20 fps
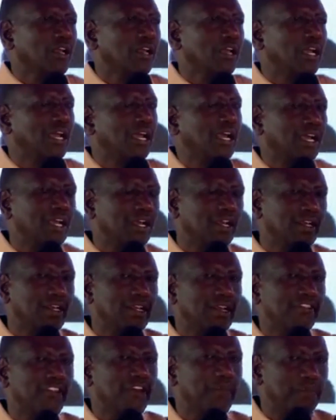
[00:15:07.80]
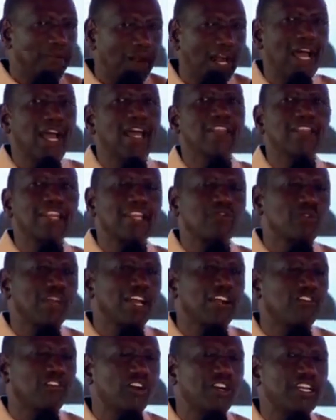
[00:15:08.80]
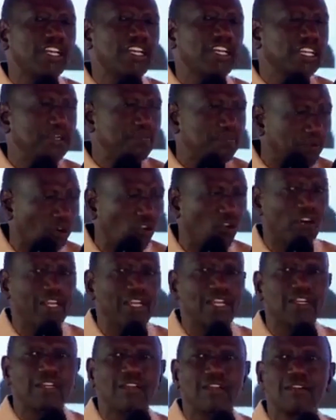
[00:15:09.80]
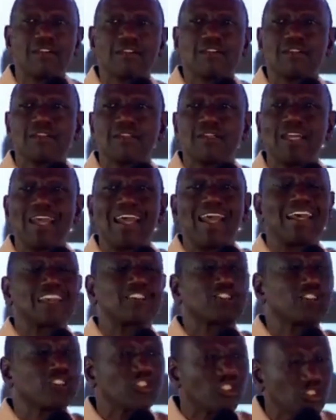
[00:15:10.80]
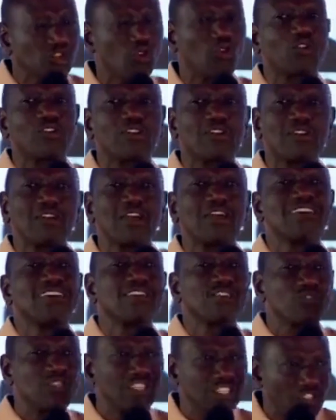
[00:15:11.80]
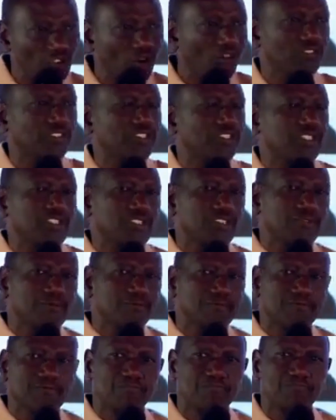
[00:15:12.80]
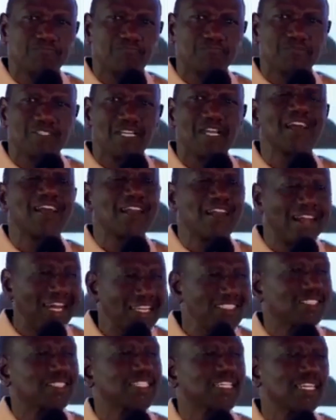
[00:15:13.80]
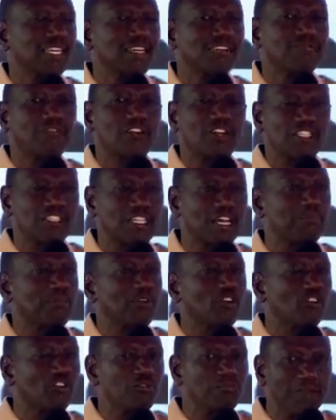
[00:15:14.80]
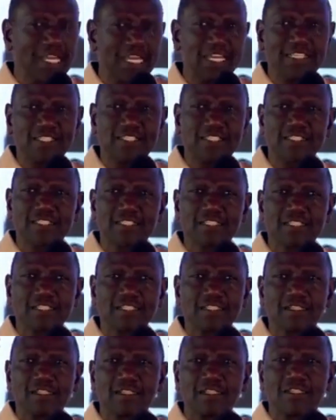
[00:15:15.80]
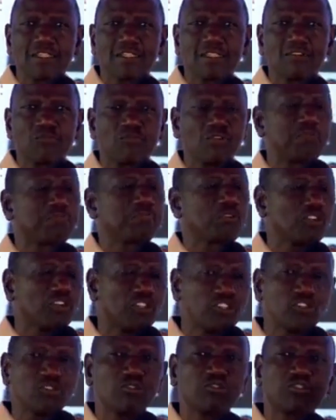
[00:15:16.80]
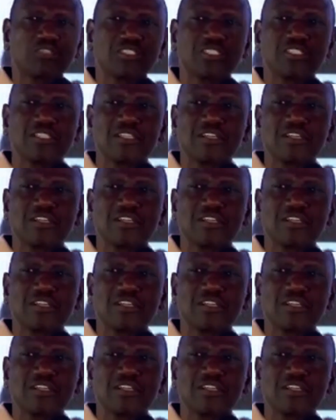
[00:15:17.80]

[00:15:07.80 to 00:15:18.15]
And the plan that we have already deployed has shown results. Last year, for example, on maize, we produced